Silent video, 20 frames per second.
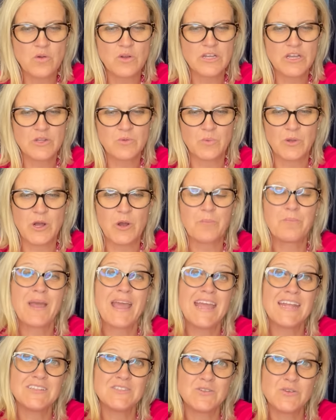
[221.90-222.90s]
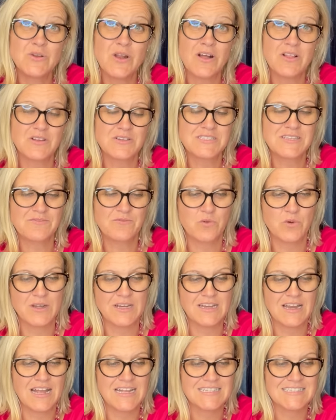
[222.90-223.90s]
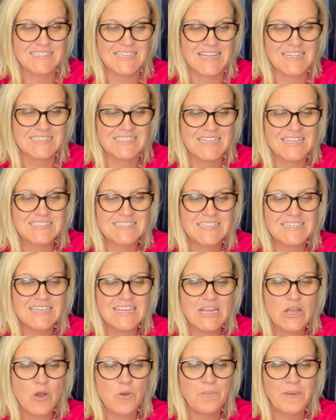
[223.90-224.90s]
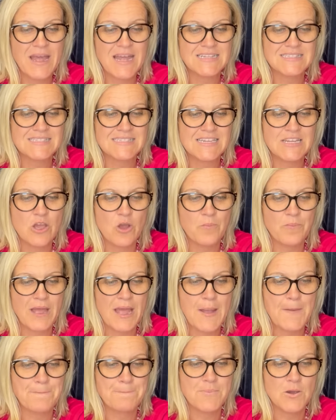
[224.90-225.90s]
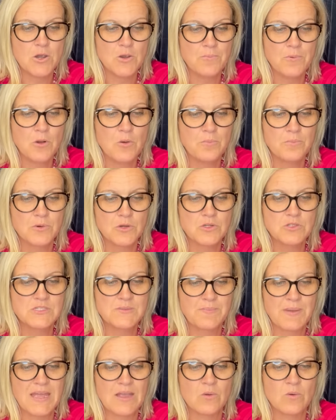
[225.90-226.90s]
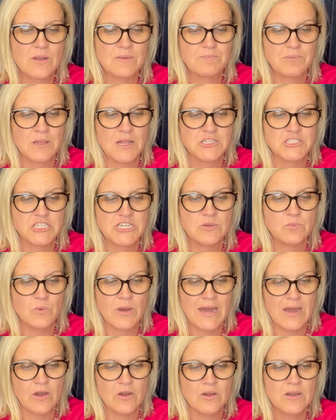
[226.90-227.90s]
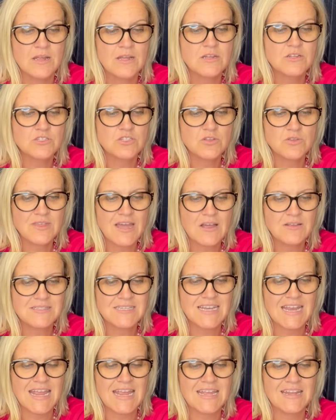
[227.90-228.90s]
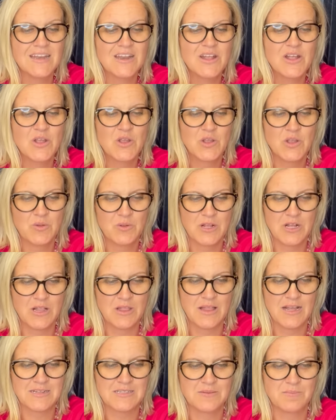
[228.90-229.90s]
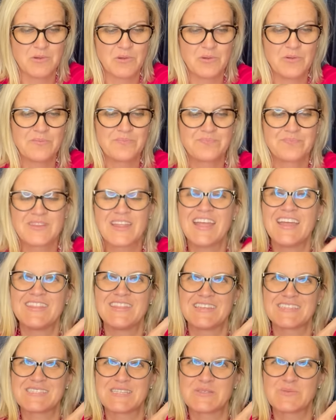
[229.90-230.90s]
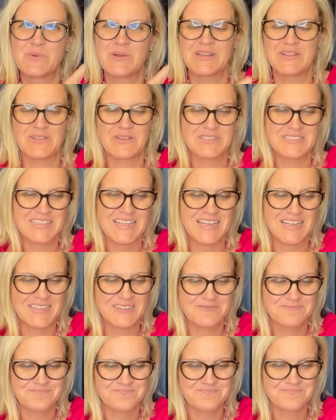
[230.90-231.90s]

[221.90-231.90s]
Goodwill, paid $2.49. It's a Neopets Neopet Purple Bruce Penguin plushie rare, 2008 collectible. And this is what it looks like.